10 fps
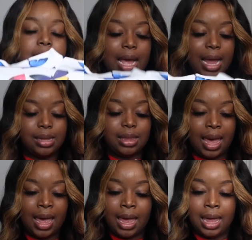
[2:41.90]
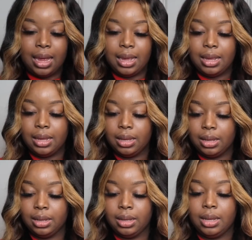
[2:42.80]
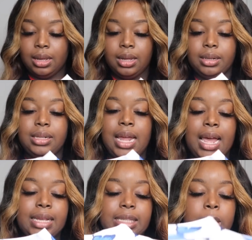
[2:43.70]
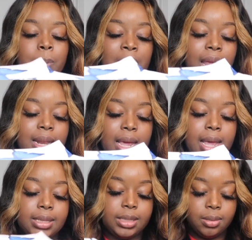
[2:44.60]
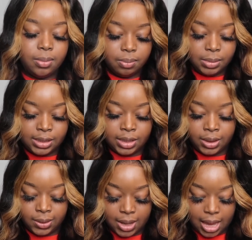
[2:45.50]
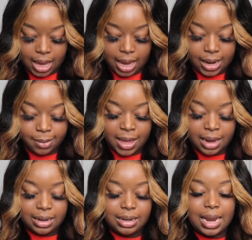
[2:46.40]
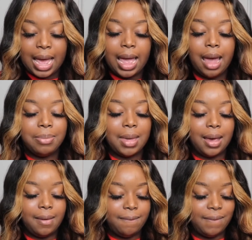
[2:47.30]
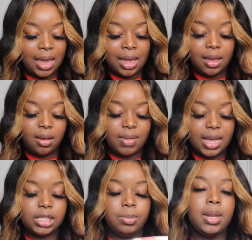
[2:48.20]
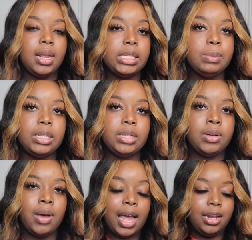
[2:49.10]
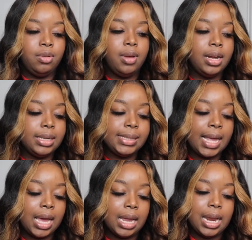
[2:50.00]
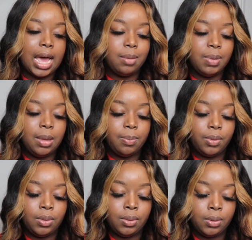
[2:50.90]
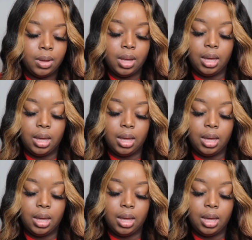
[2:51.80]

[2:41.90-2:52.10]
like that spandex material. And I'm not gonna lie, I'm not a fan of that spandex material. I do understand a lot of people